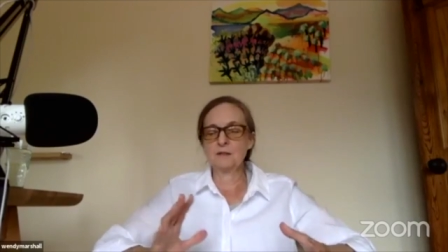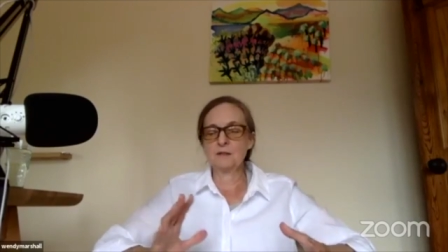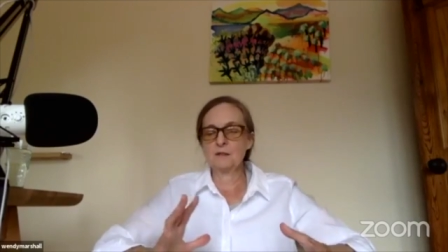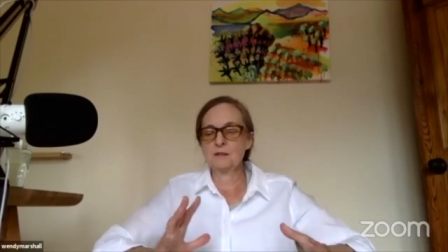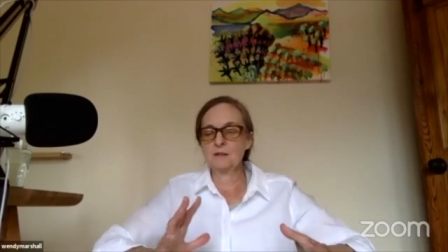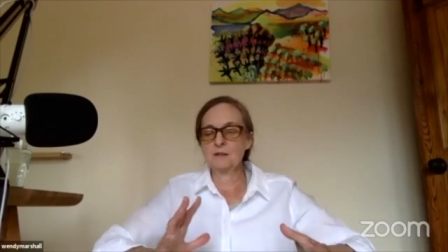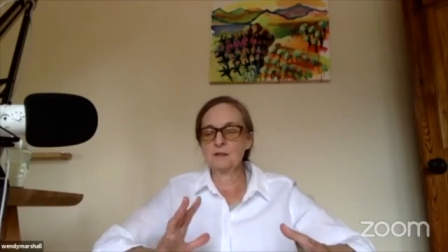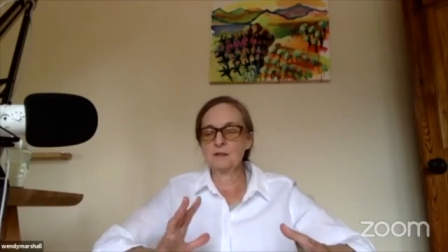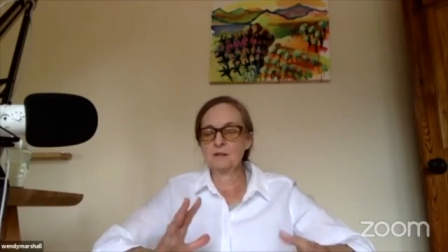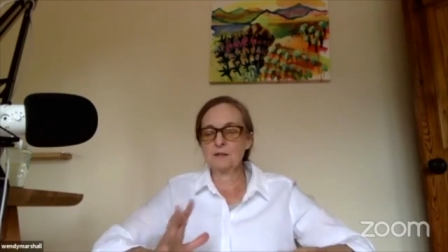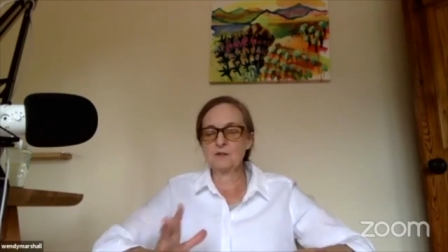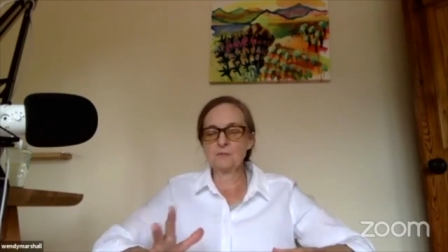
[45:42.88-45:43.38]

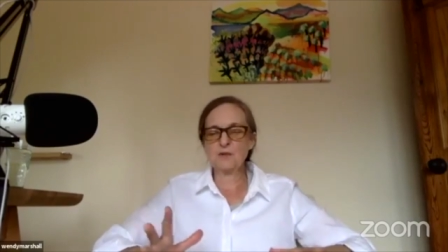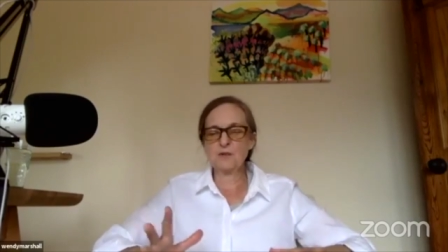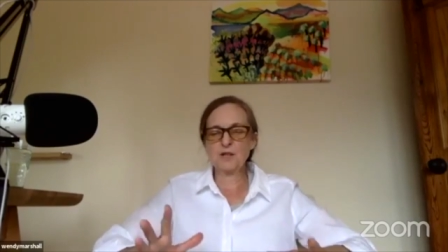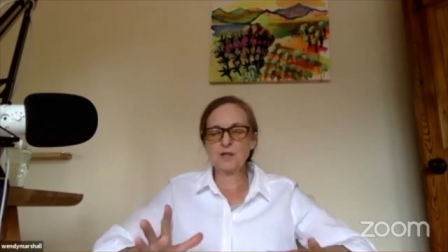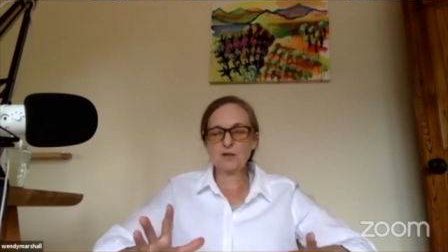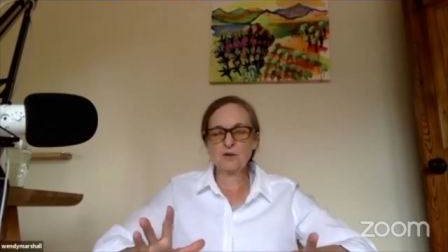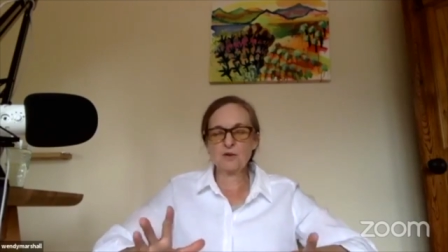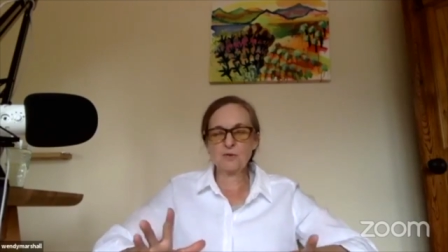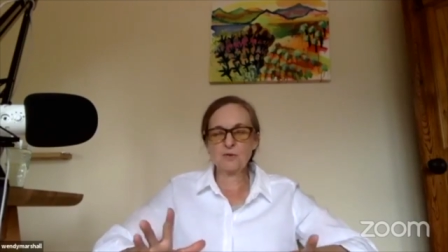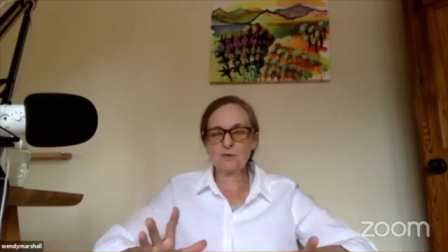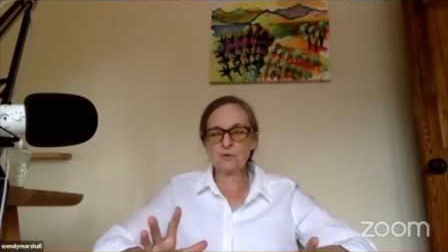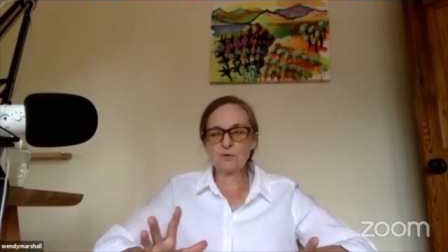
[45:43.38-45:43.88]
Let's be
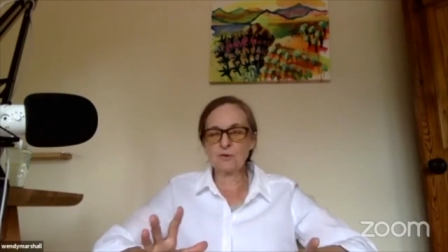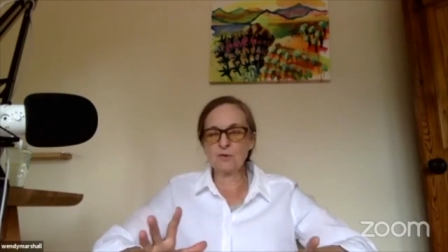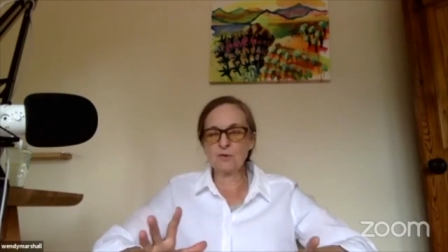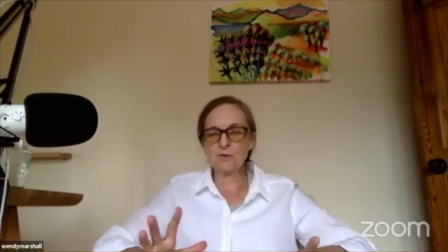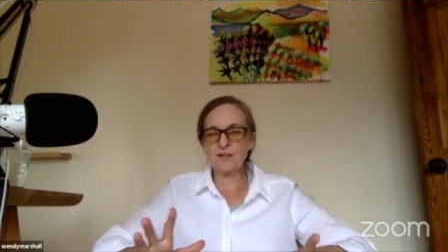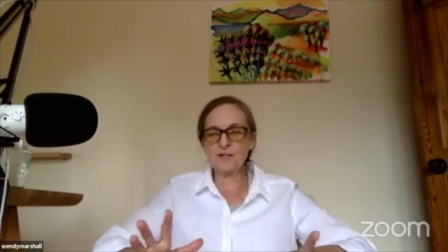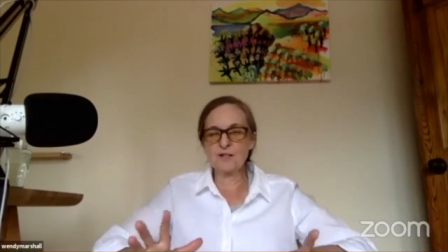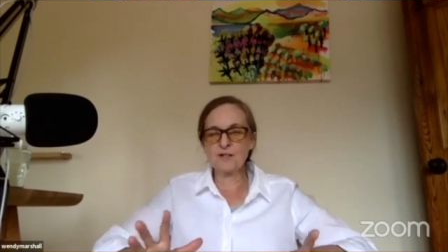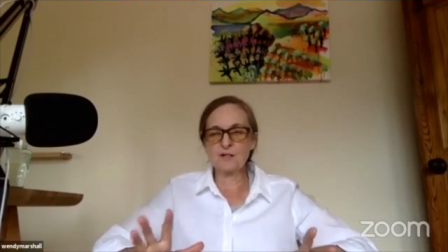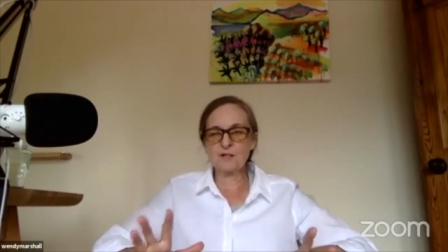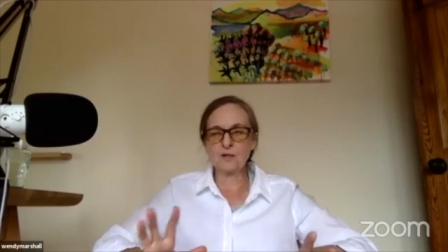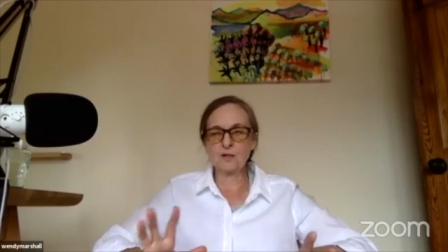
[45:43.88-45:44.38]

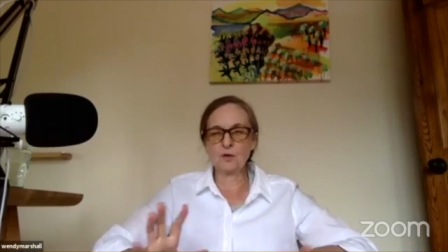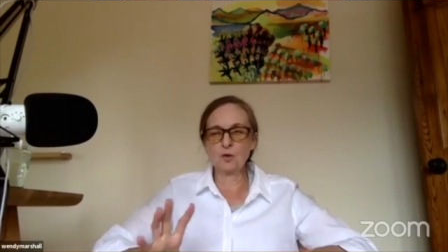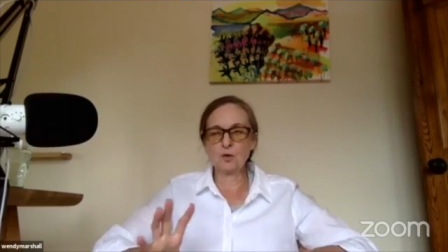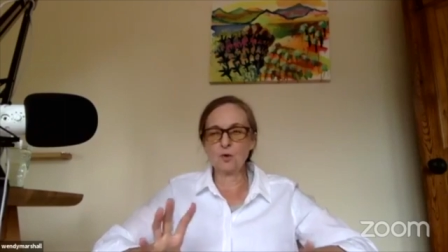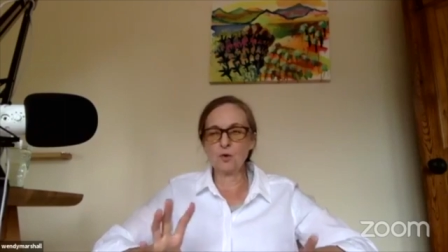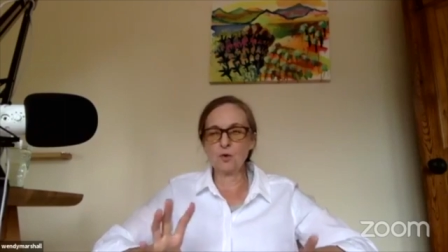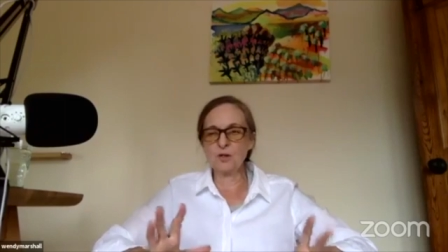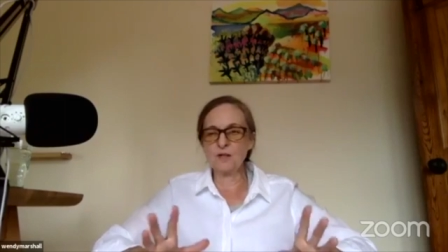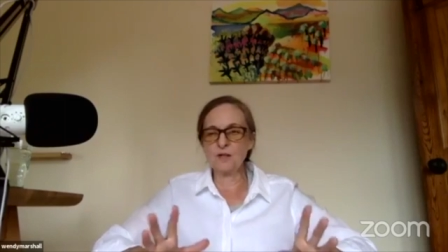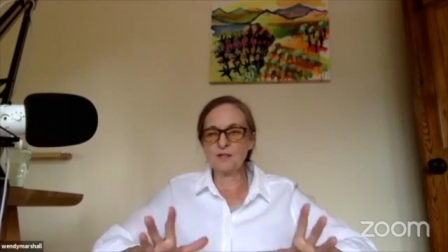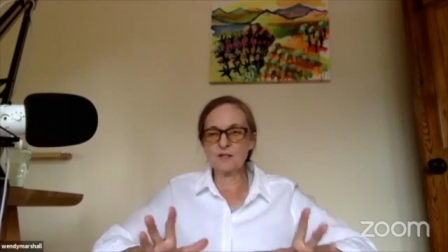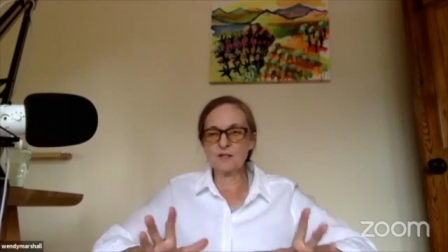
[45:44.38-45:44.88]
curious and
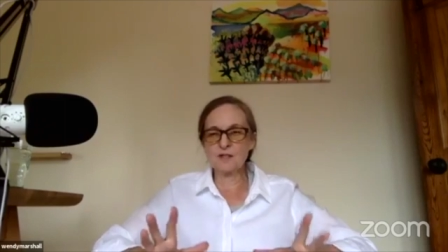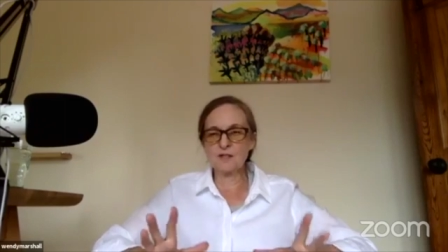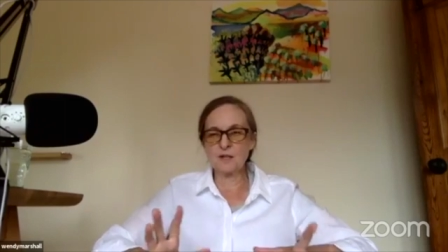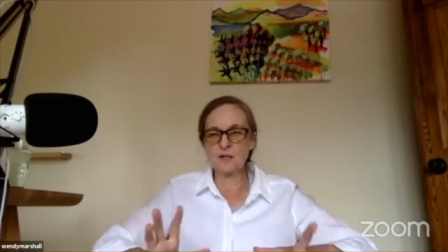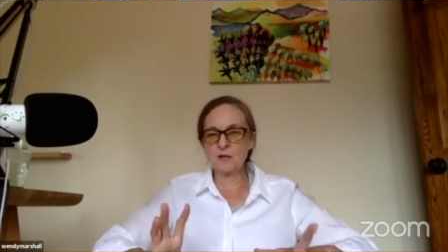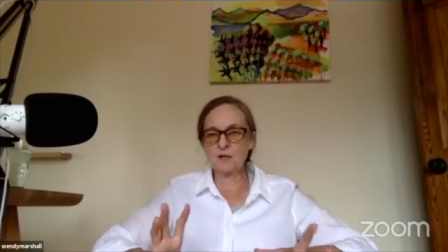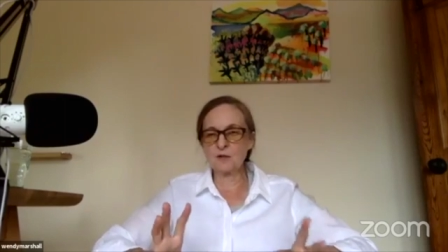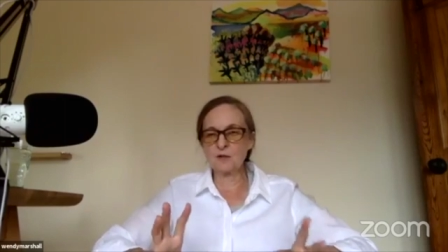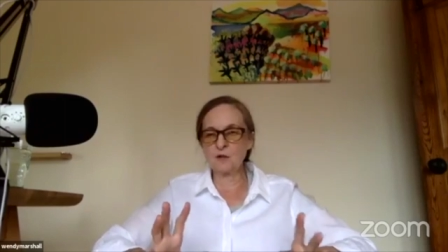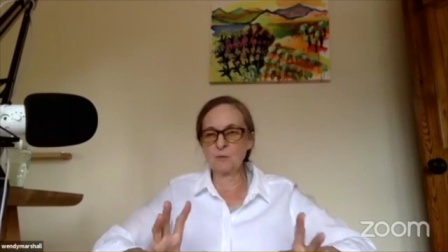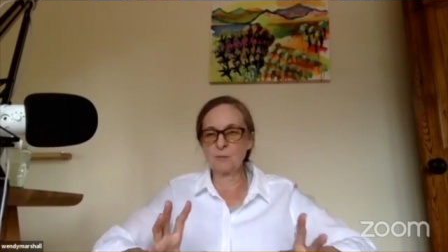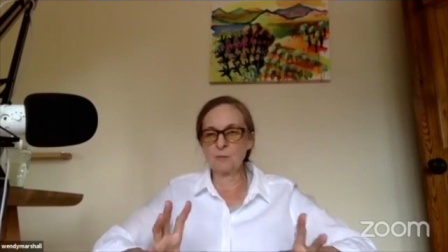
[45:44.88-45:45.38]
look inside
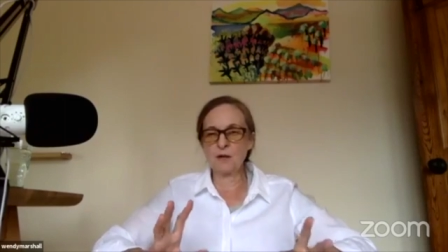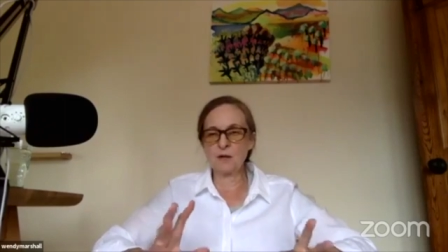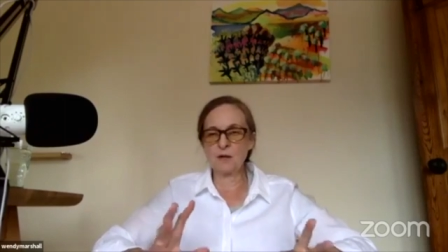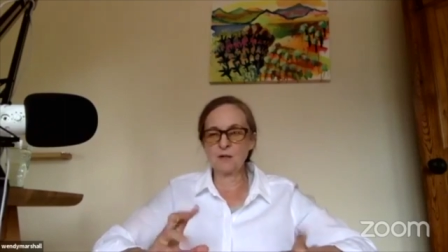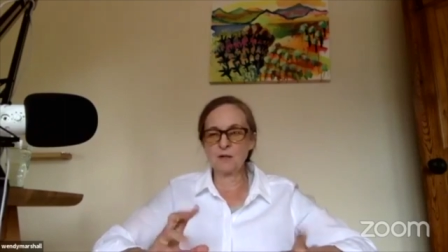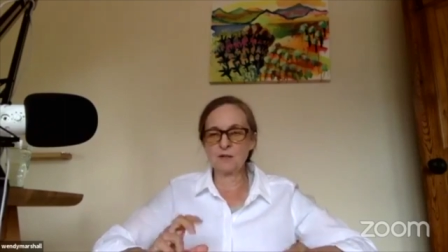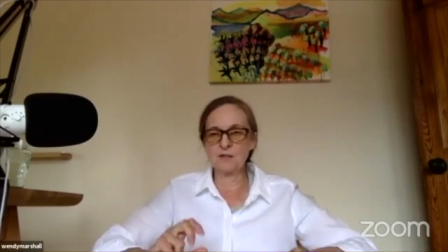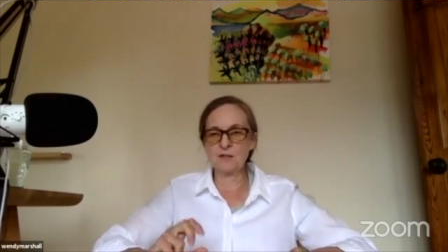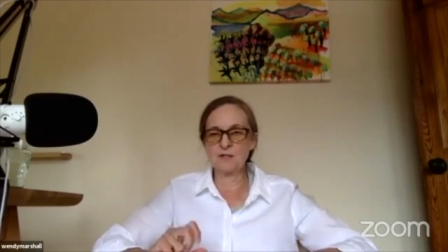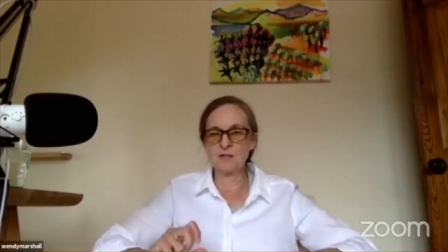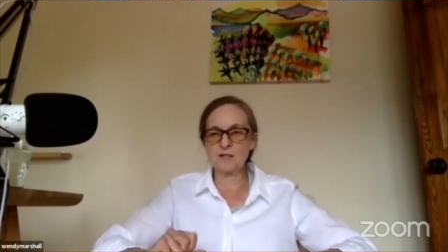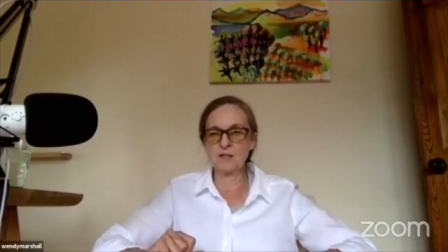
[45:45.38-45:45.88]
our mind
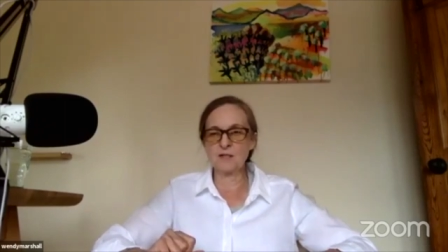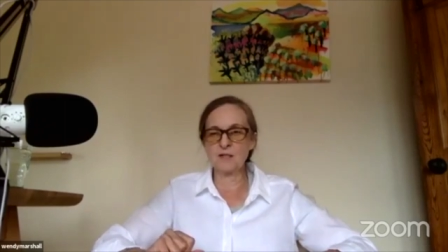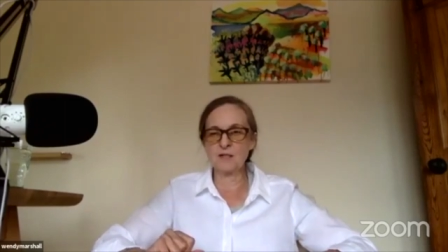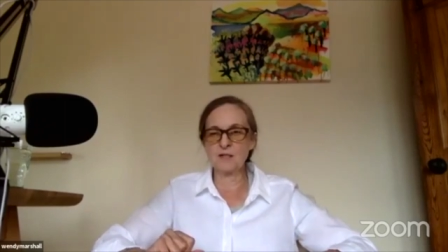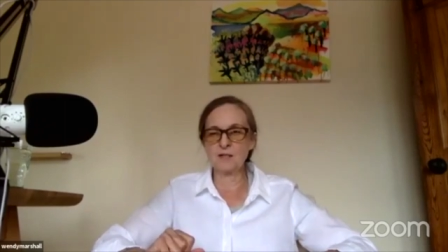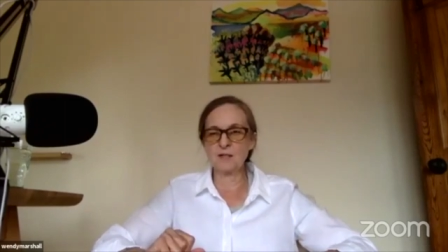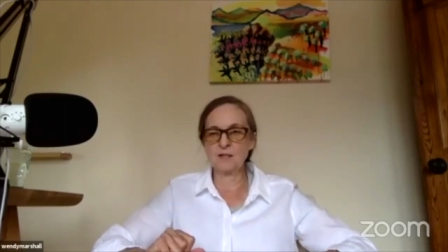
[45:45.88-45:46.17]
and see.